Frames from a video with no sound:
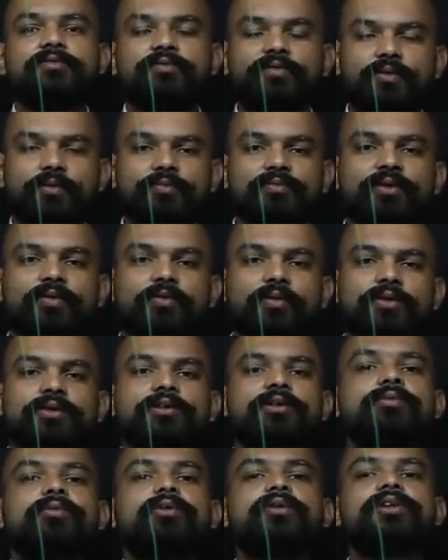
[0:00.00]
from the
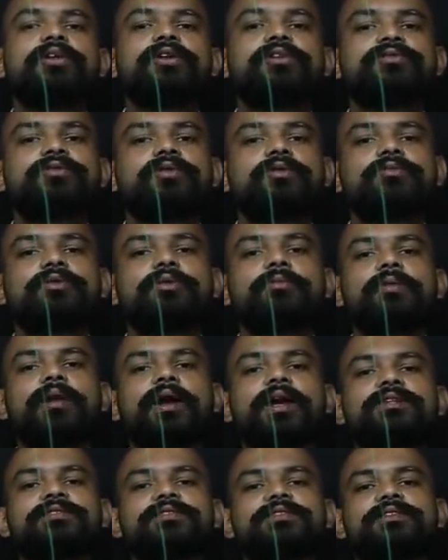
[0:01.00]
water bodies. From the
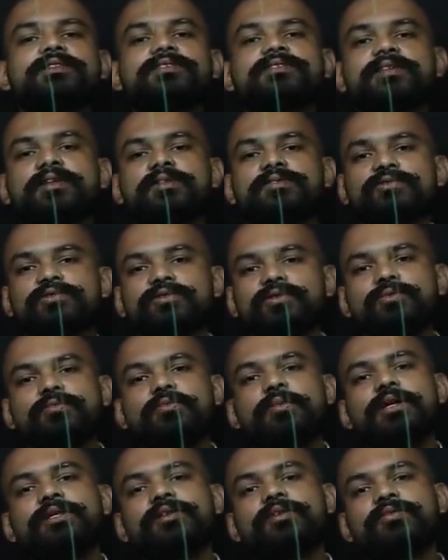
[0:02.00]
plants, it is consumed
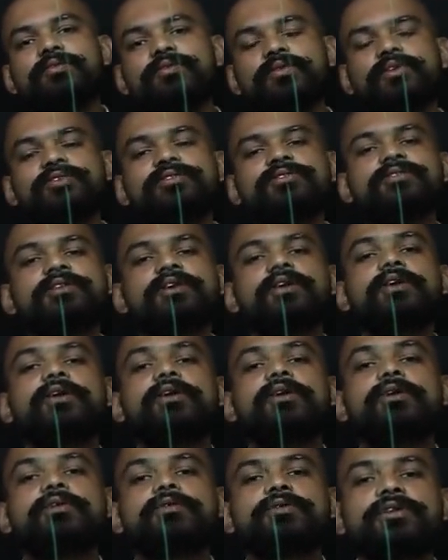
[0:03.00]
by the fish.
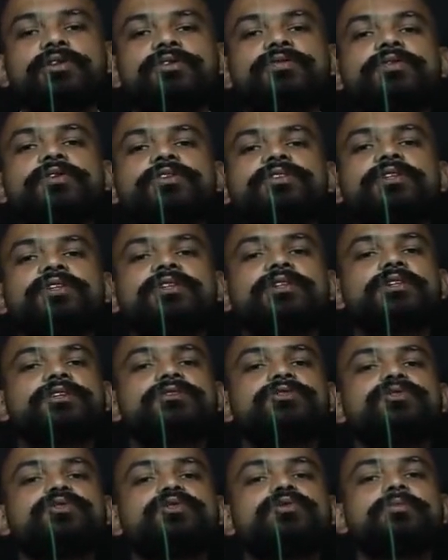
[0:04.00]
These fish are
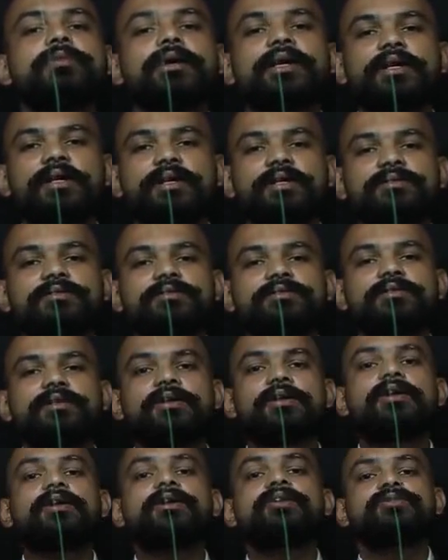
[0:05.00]
consumed by us.
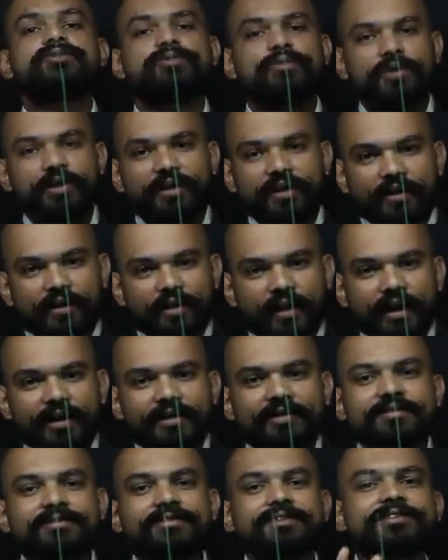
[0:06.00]
So it
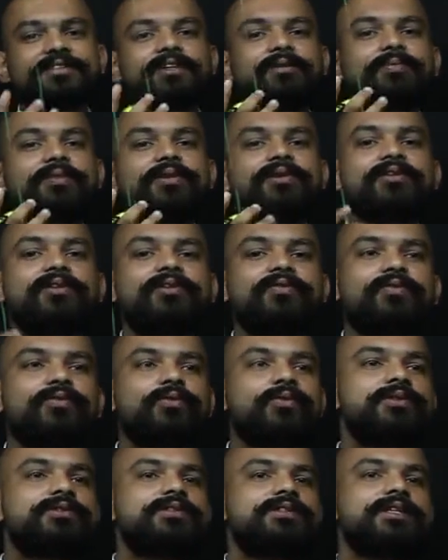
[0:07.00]
rises up in the
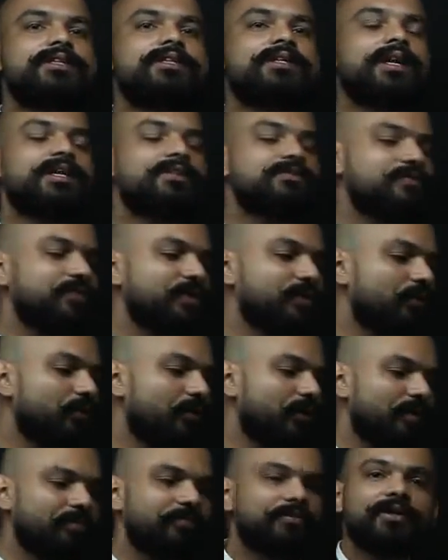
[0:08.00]
food chain as we
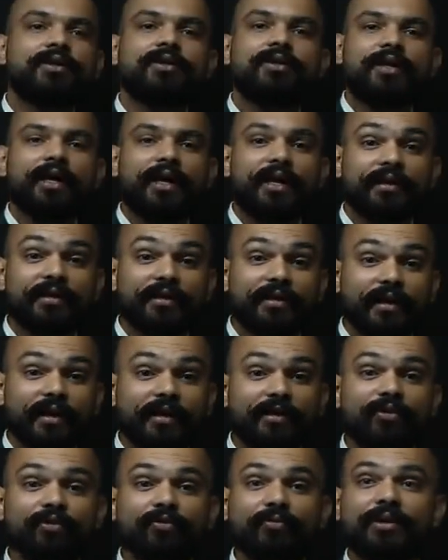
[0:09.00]
go up, and it
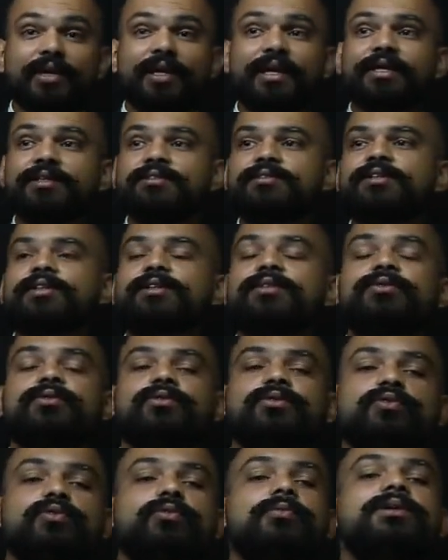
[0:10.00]
accumulates into
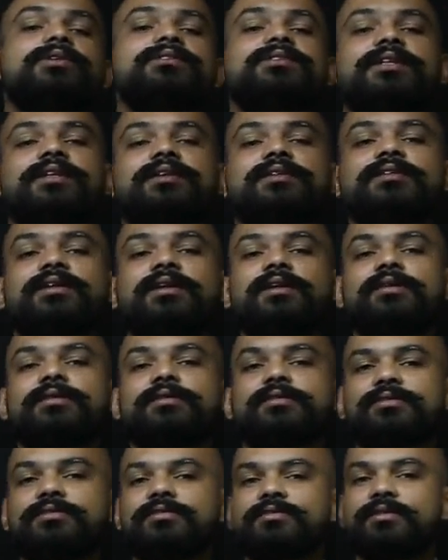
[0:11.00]
humans and other
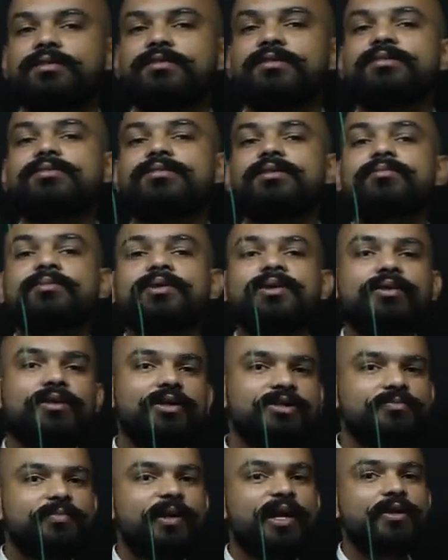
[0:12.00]
this thing. There's something called
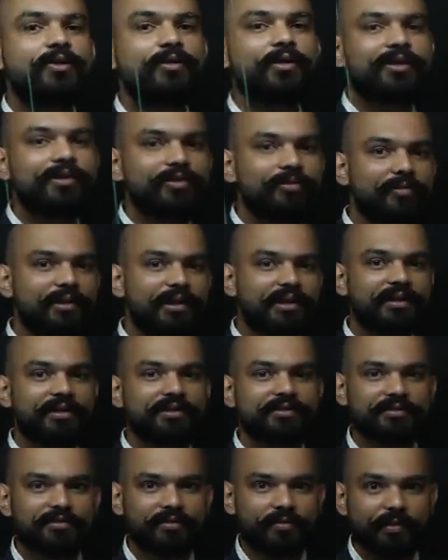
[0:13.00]
as
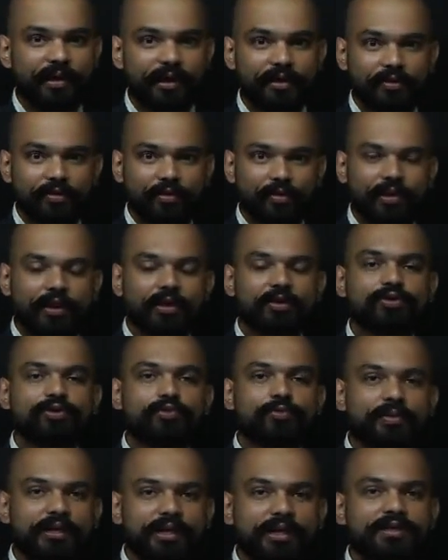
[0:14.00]

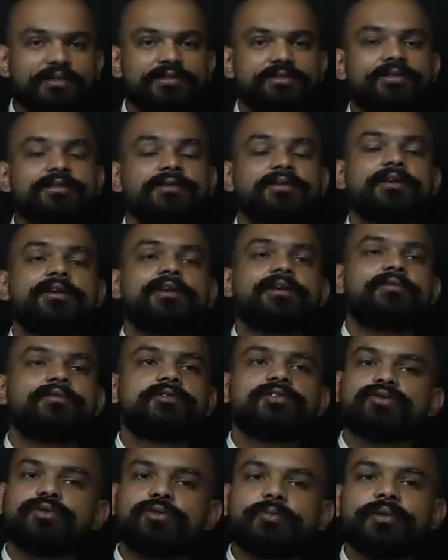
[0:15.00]
bioaccumulation,
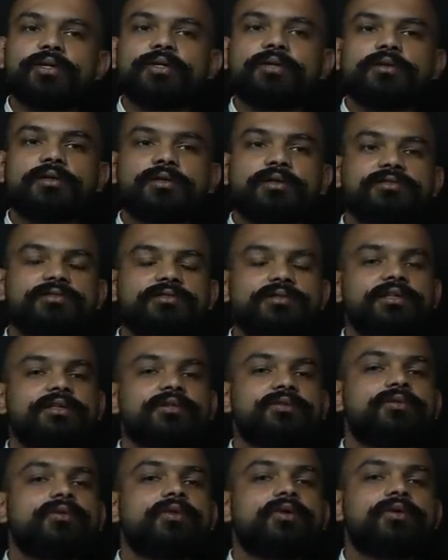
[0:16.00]
which you'll be
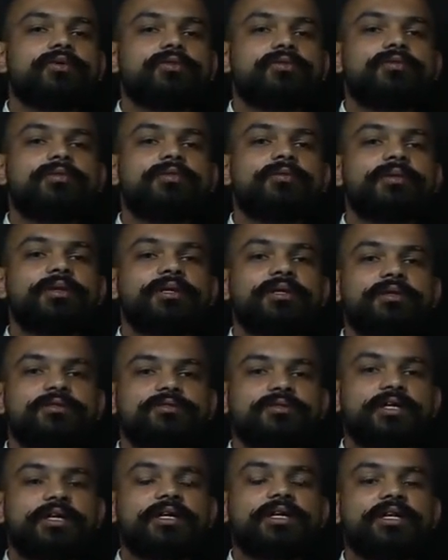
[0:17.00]
listening to or you will be
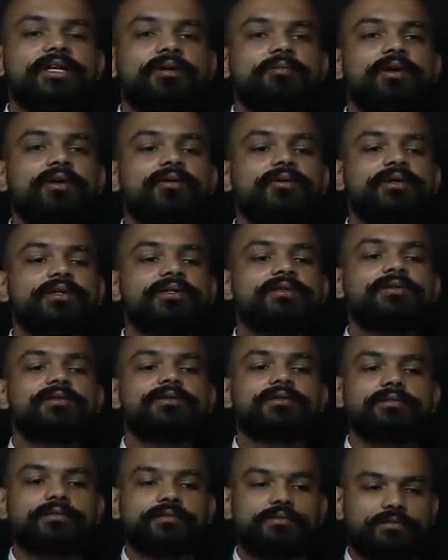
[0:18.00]
studying about
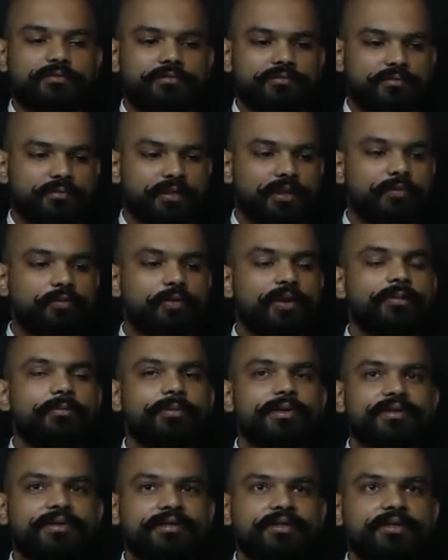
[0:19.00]
in
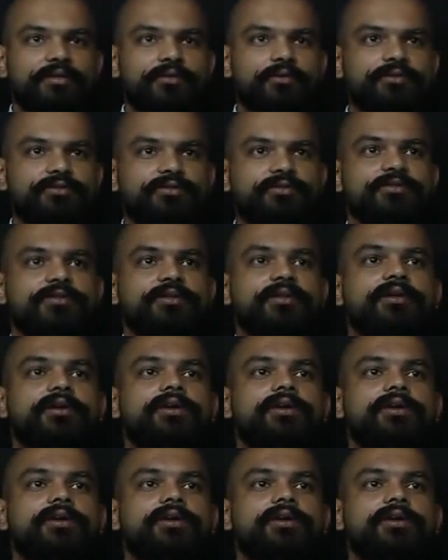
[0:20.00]
environment and ecology.